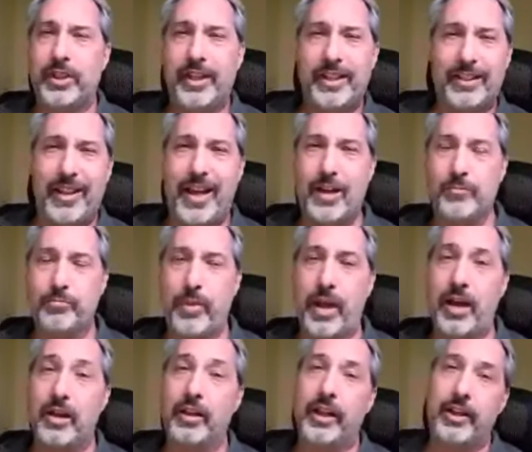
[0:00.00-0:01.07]
click that
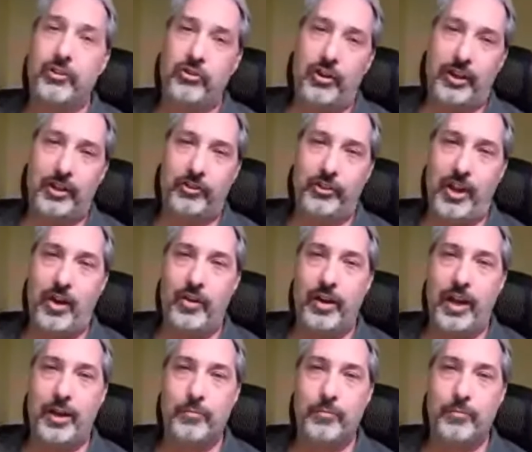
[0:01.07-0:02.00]
bell, and check us out